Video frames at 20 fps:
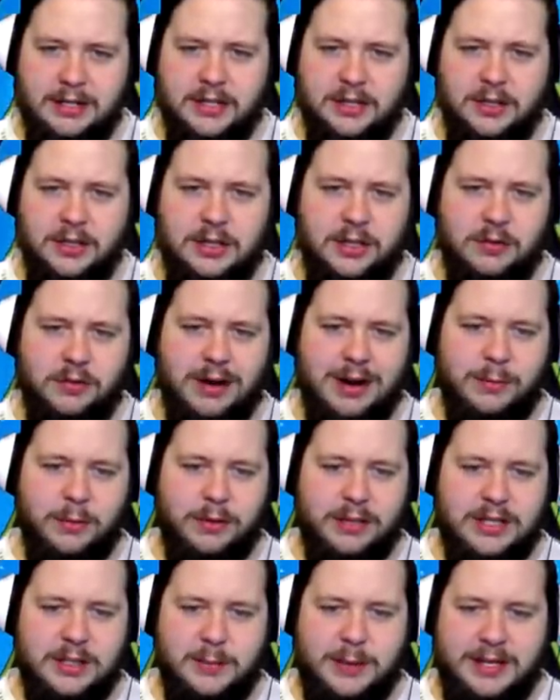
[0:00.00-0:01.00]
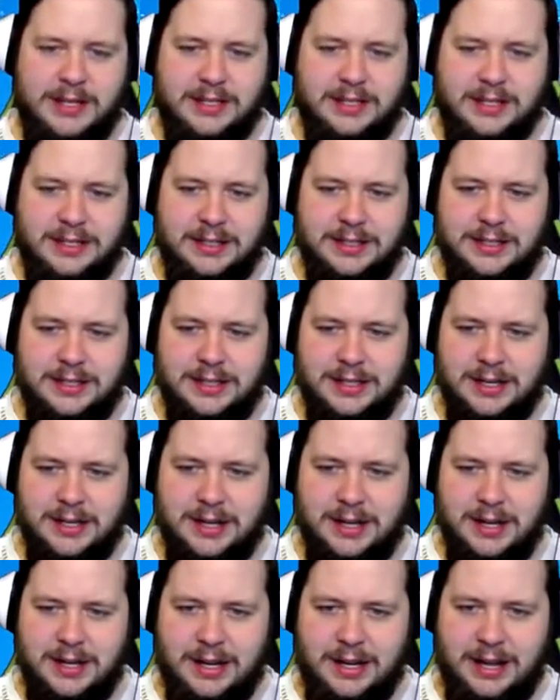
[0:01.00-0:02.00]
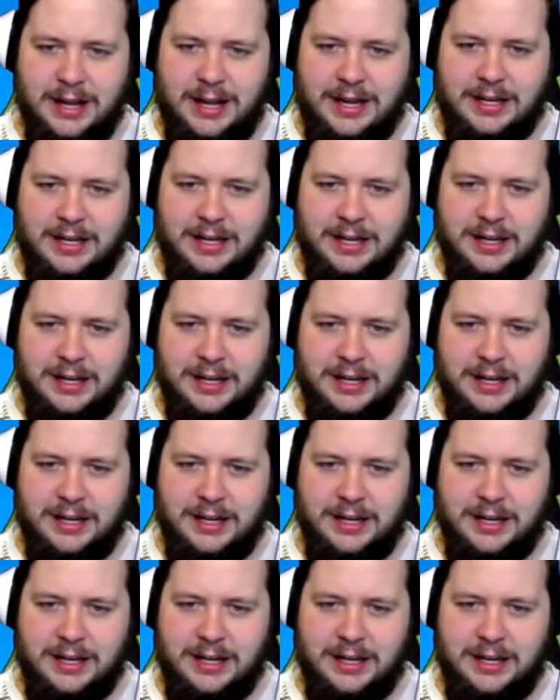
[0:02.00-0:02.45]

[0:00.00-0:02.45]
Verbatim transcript: so you can grab all these pieces, and,